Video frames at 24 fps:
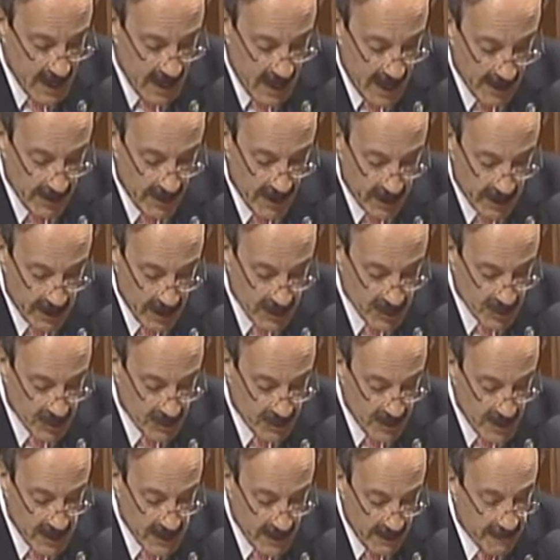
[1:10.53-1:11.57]
and our
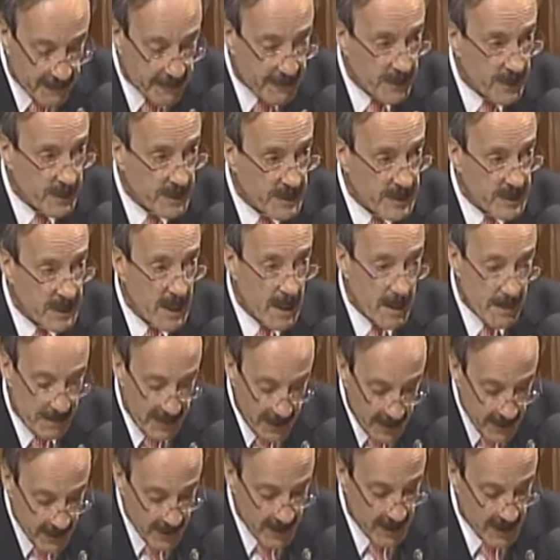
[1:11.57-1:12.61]
country first,
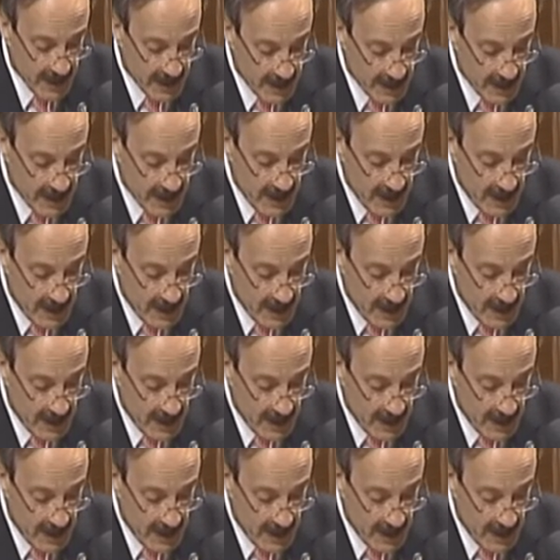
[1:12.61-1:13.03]
period.